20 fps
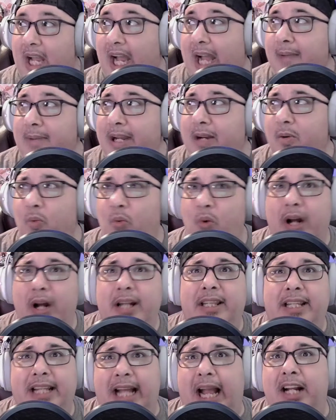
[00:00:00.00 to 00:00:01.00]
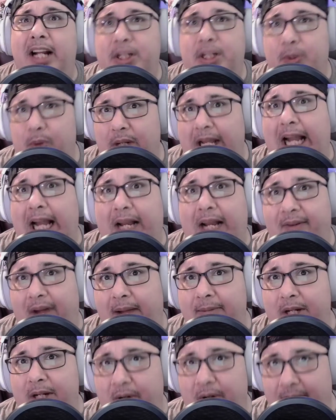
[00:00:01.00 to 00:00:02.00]
I mean, what the actual heck have I
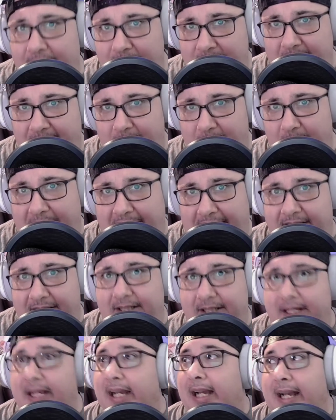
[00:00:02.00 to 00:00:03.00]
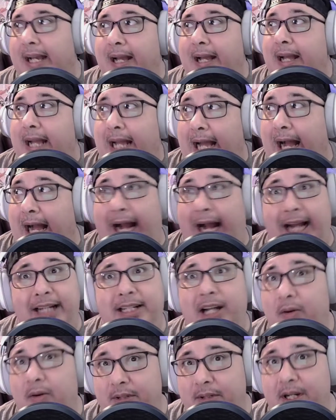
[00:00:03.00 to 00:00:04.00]
been doing for 7 weeks? I
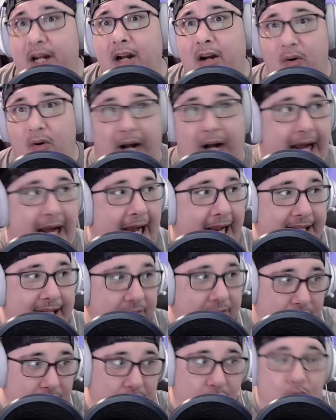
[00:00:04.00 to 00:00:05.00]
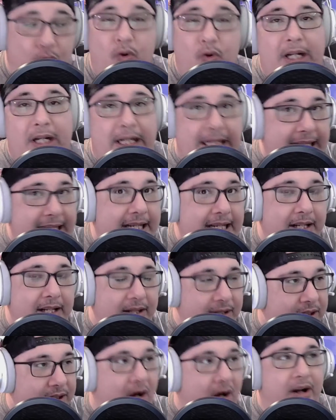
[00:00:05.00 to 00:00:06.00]
don't know. I really
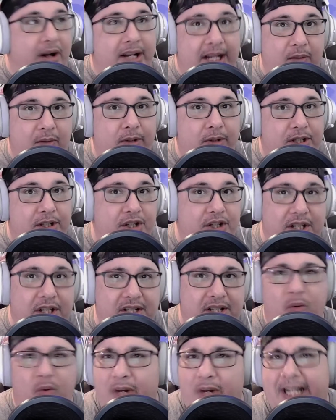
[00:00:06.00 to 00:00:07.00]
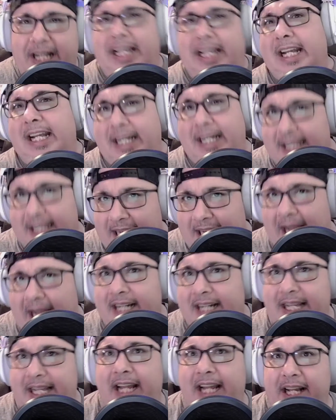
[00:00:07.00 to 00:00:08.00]
thought it was just a weekend that
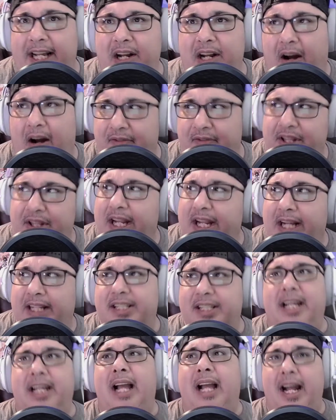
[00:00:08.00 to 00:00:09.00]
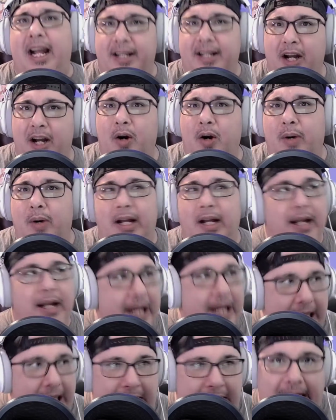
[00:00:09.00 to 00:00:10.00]
I'd taken off, and the next thing I know,
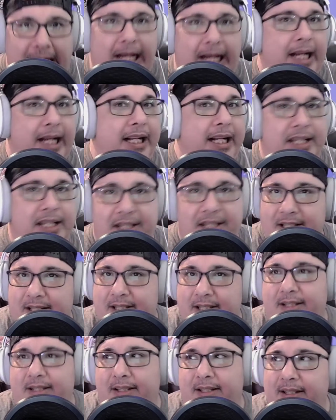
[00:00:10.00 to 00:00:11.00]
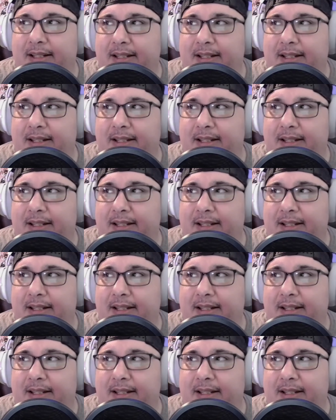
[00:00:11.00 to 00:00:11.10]
it's.